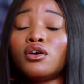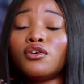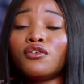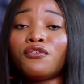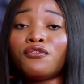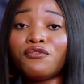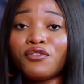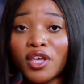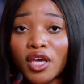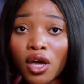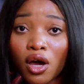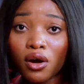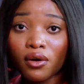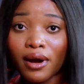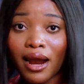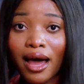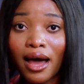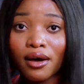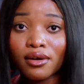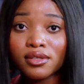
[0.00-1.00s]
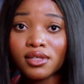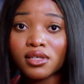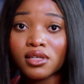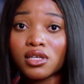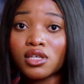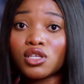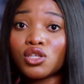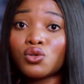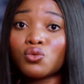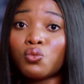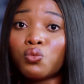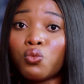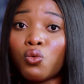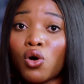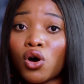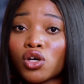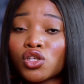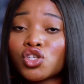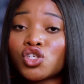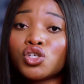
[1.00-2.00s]
figure out is
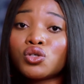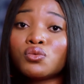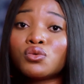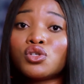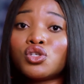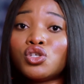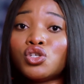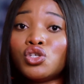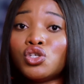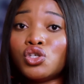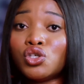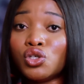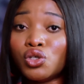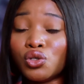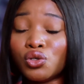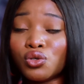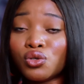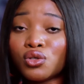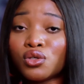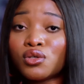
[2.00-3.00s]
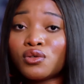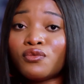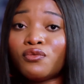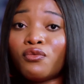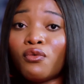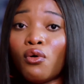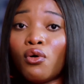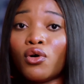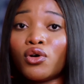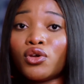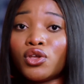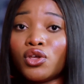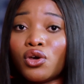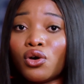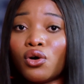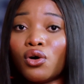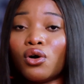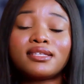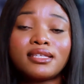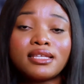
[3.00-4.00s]
what you would use for
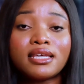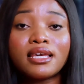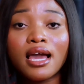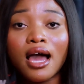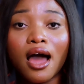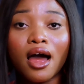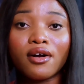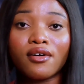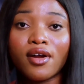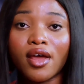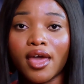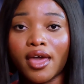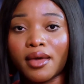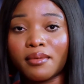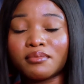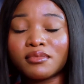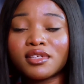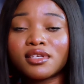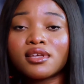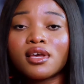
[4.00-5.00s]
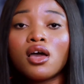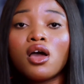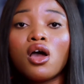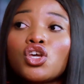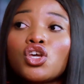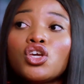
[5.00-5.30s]
your CRMs.